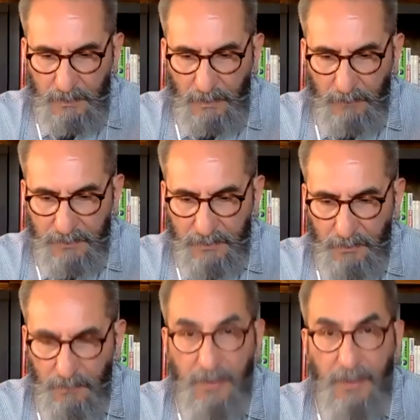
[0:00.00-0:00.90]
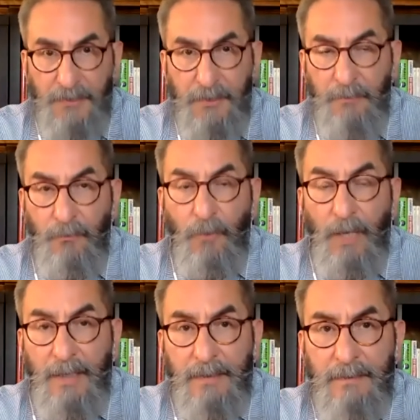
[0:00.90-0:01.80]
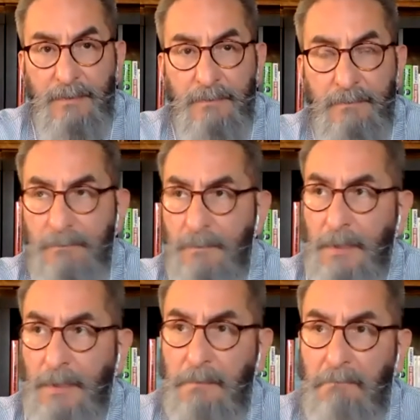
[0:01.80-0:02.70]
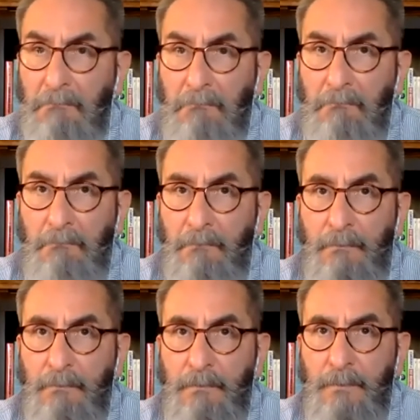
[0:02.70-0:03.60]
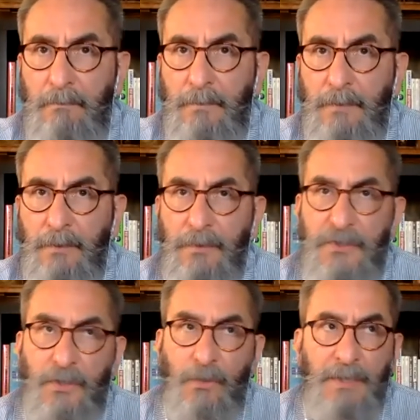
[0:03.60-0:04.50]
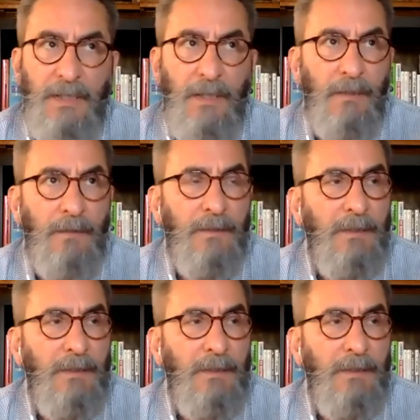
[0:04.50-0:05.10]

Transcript: I was told that I should write and you're a storyteller.